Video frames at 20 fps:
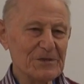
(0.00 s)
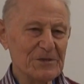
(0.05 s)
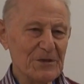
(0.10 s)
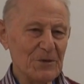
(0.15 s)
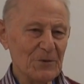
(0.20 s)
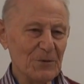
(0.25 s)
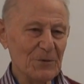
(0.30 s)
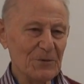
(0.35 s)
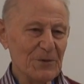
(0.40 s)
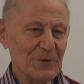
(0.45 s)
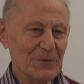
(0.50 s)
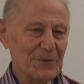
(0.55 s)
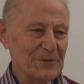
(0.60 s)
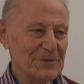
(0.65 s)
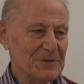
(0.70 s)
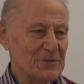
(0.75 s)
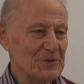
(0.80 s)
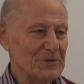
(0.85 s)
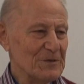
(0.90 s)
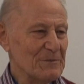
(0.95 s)
so you
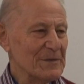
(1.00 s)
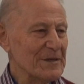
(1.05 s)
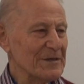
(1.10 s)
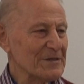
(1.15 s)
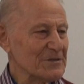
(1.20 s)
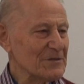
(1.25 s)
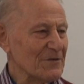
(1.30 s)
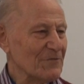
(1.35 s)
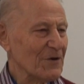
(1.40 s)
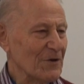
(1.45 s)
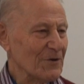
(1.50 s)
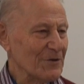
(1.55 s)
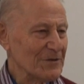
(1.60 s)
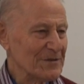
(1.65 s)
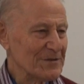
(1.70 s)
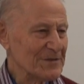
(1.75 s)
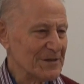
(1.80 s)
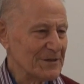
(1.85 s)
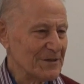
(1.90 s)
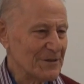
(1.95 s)
can treat me as a
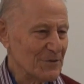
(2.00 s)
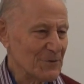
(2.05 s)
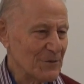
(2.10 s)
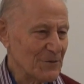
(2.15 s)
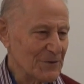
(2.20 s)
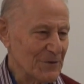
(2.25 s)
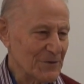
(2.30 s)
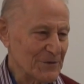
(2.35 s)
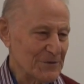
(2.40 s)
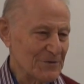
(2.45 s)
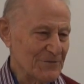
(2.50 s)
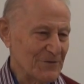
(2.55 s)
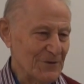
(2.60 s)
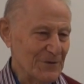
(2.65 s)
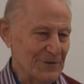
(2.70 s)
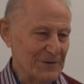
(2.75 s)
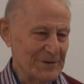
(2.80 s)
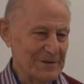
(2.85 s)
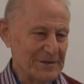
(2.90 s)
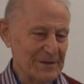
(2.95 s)
volunteer or not a
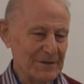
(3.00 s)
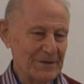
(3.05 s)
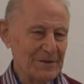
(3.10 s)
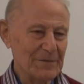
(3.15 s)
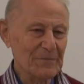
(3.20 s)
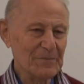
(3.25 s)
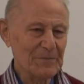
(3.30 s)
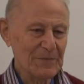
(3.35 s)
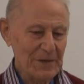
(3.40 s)
volunteer,